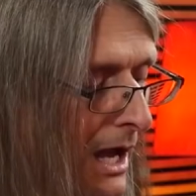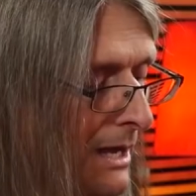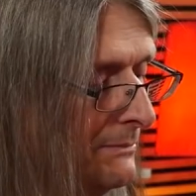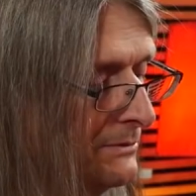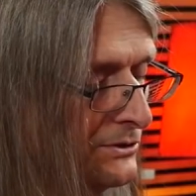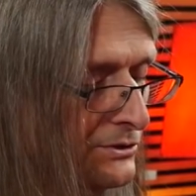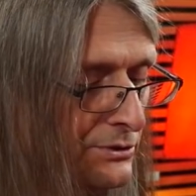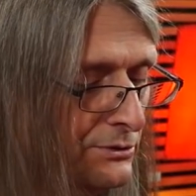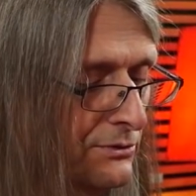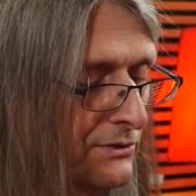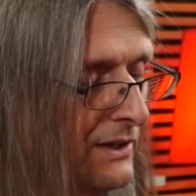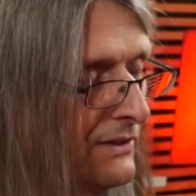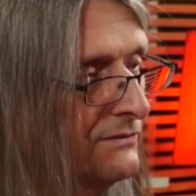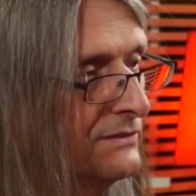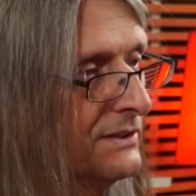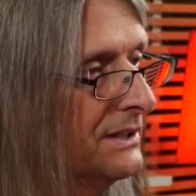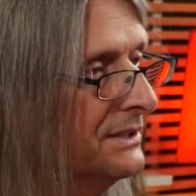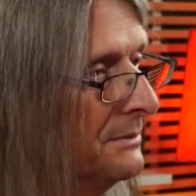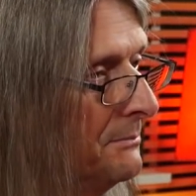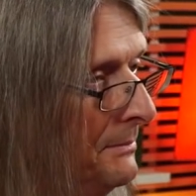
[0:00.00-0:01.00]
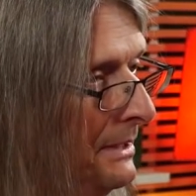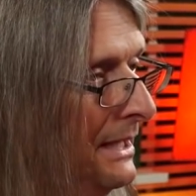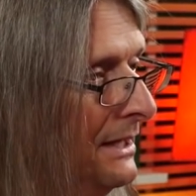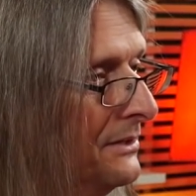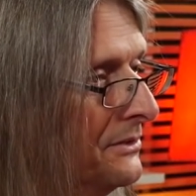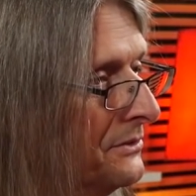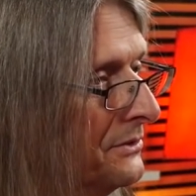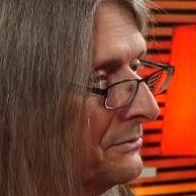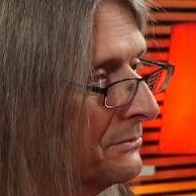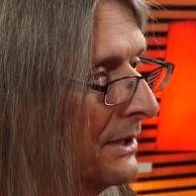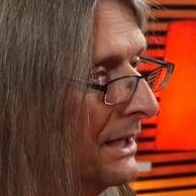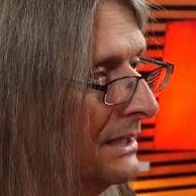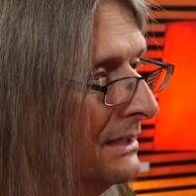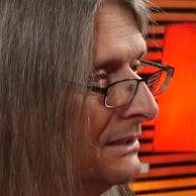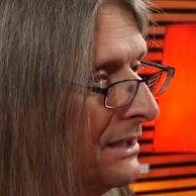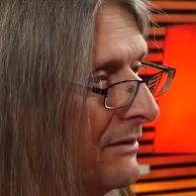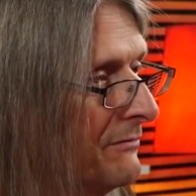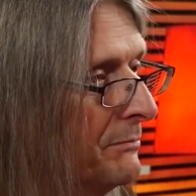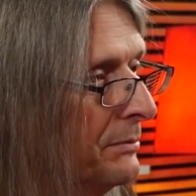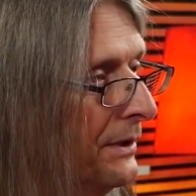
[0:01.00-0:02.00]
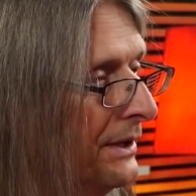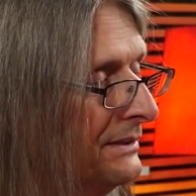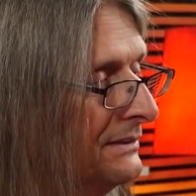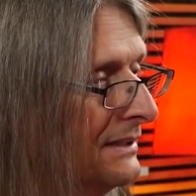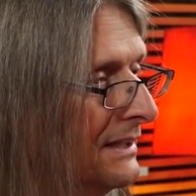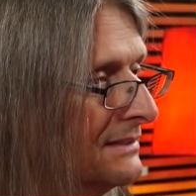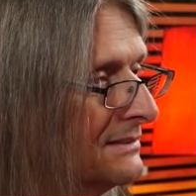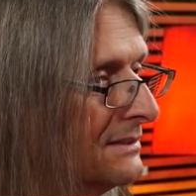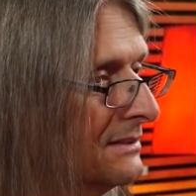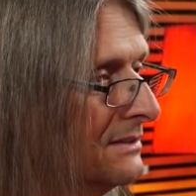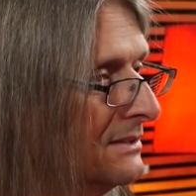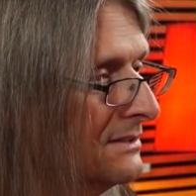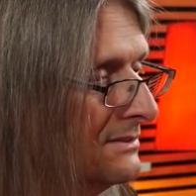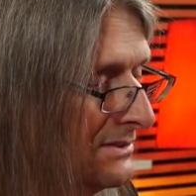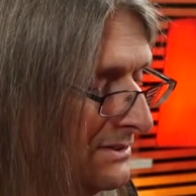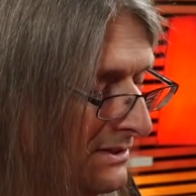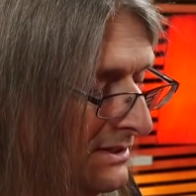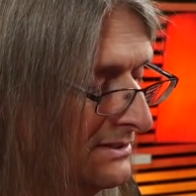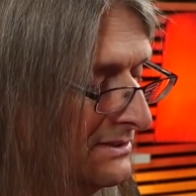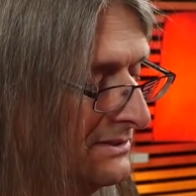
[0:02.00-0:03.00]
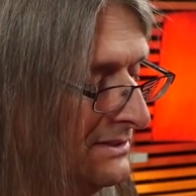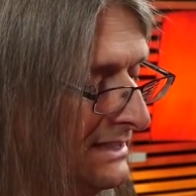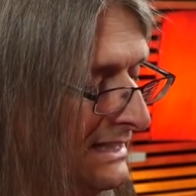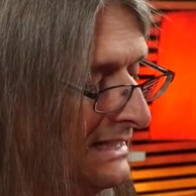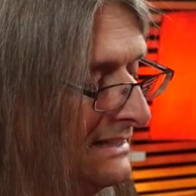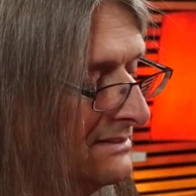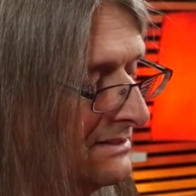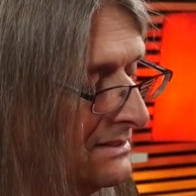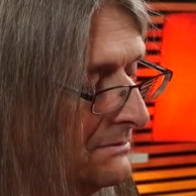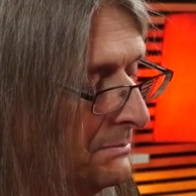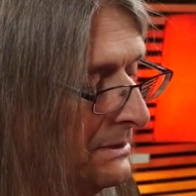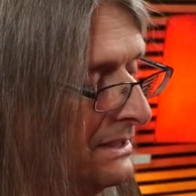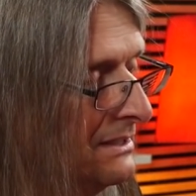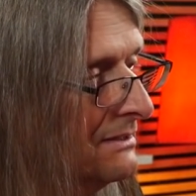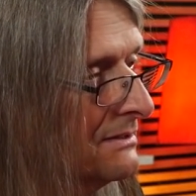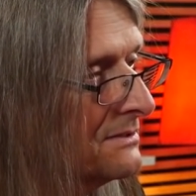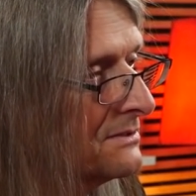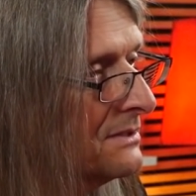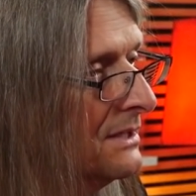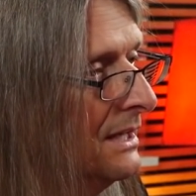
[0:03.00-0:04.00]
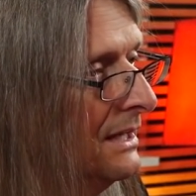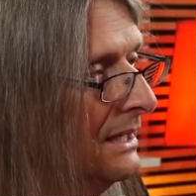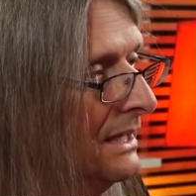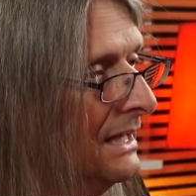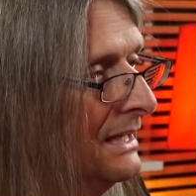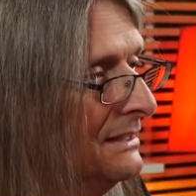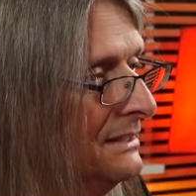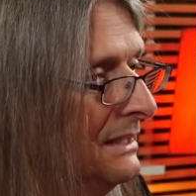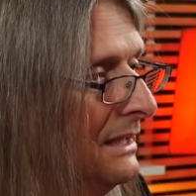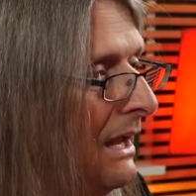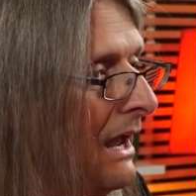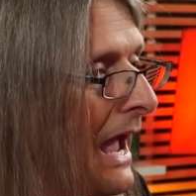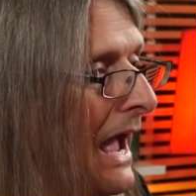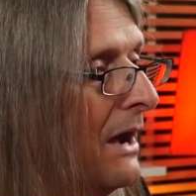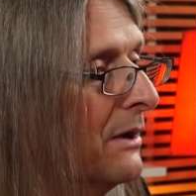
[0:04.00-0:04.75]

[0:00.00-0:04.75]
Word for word: I'm sure they've done the math, right? They've play tested this, and this needs to be this in the